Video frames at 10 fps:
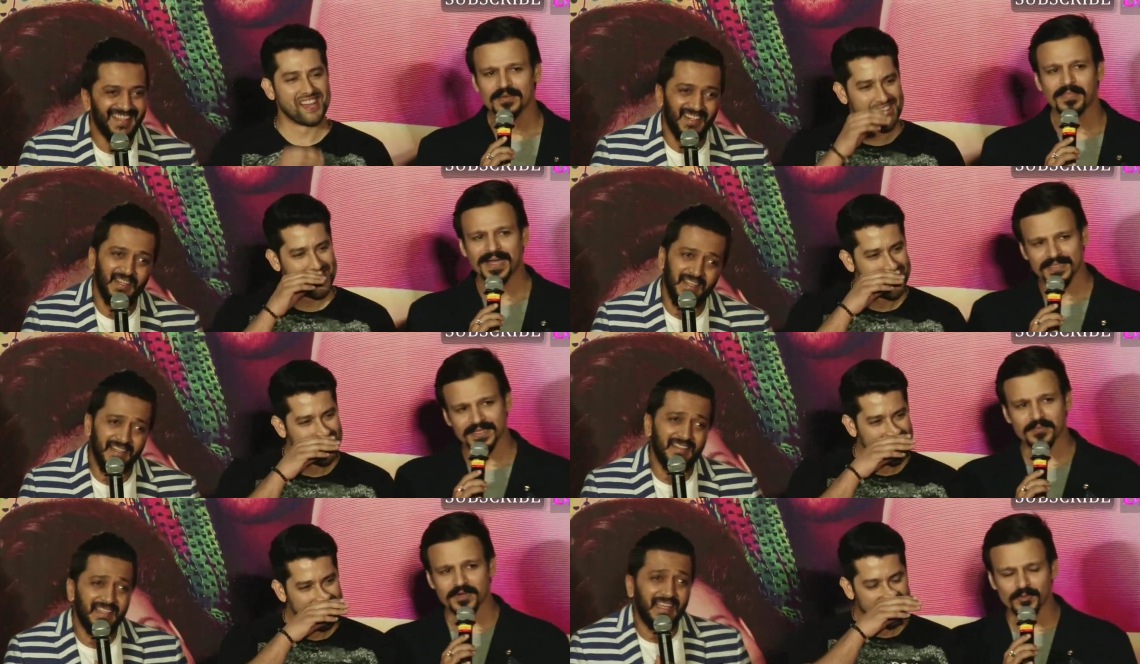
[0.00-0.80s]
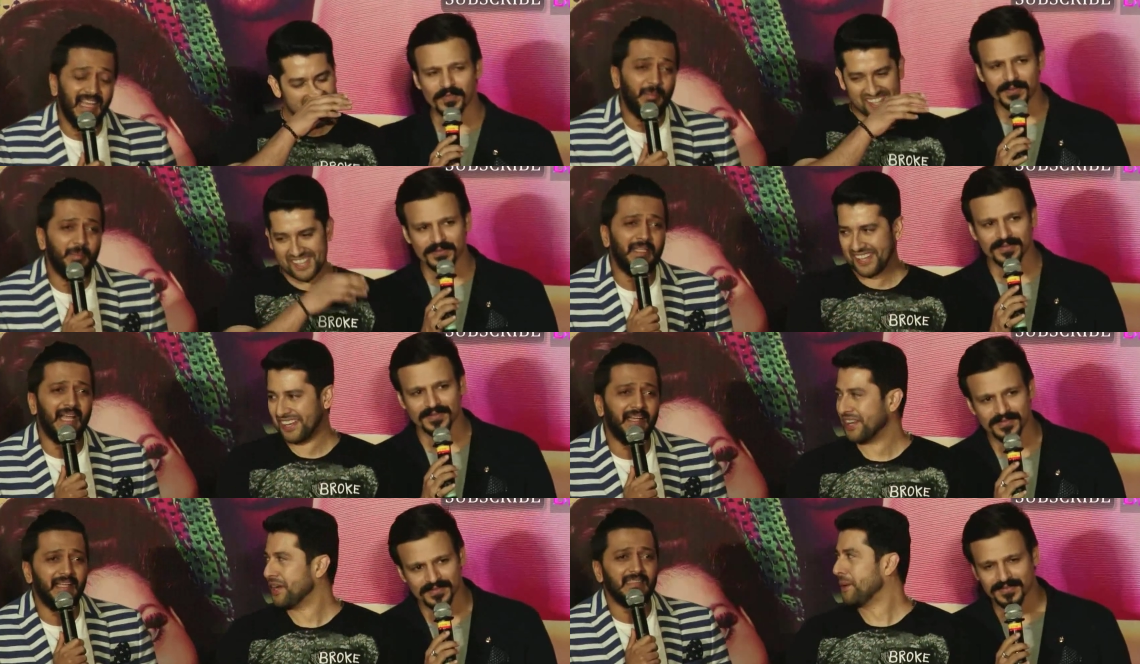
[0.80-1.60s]
Speaker 1: No, there can be, but the
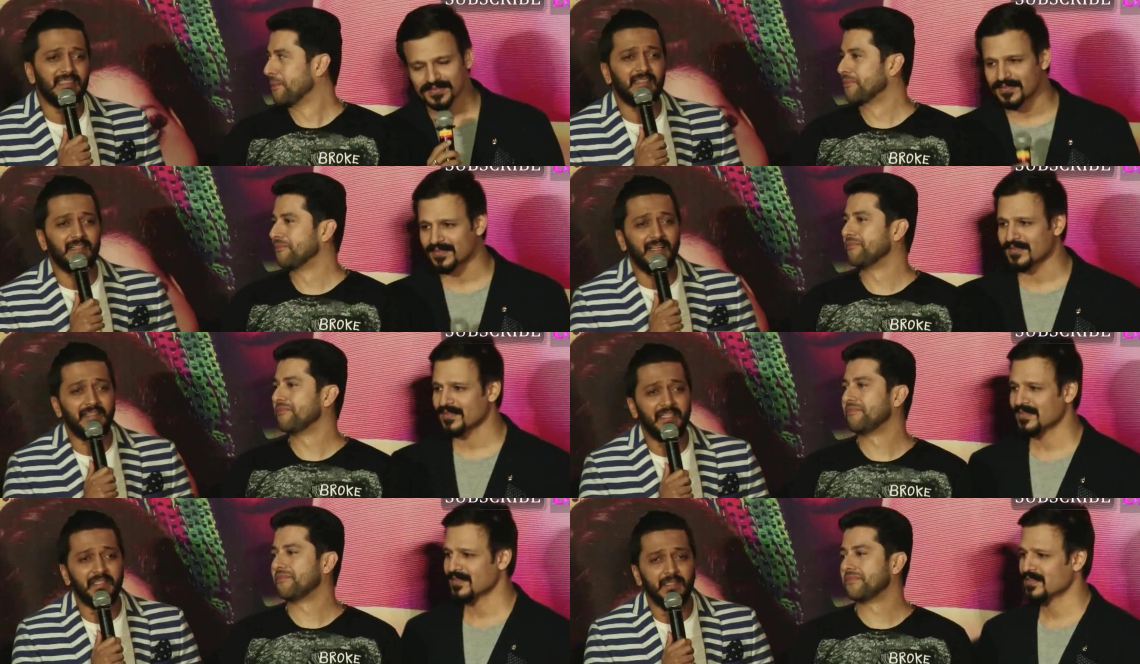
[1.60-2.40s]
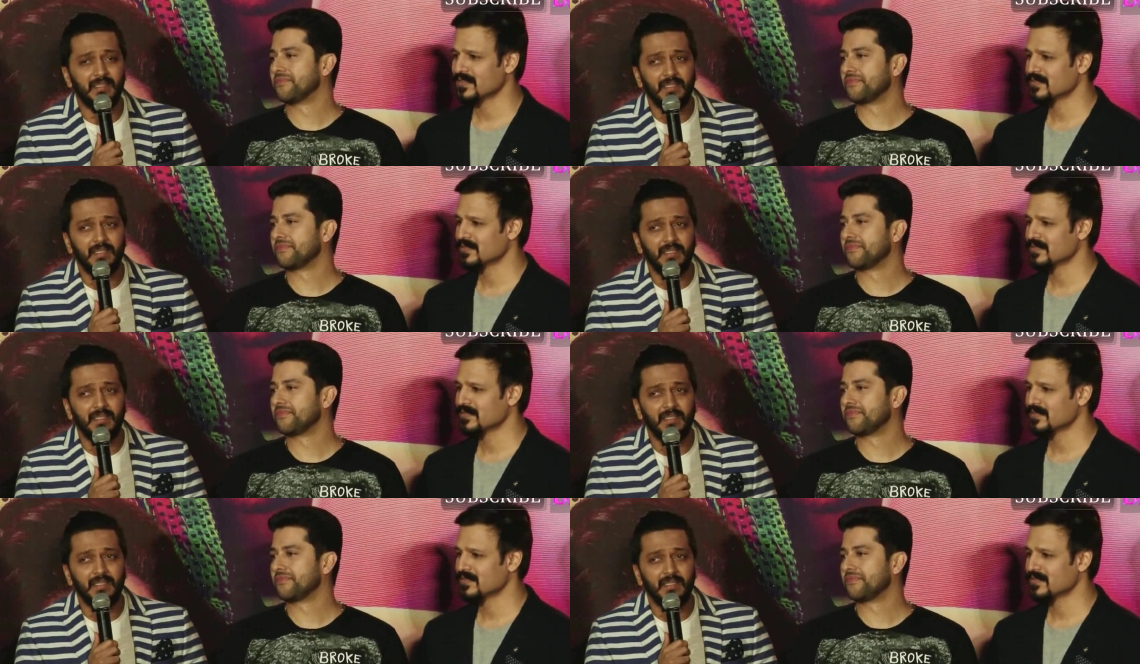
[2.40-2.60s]
idea is that I think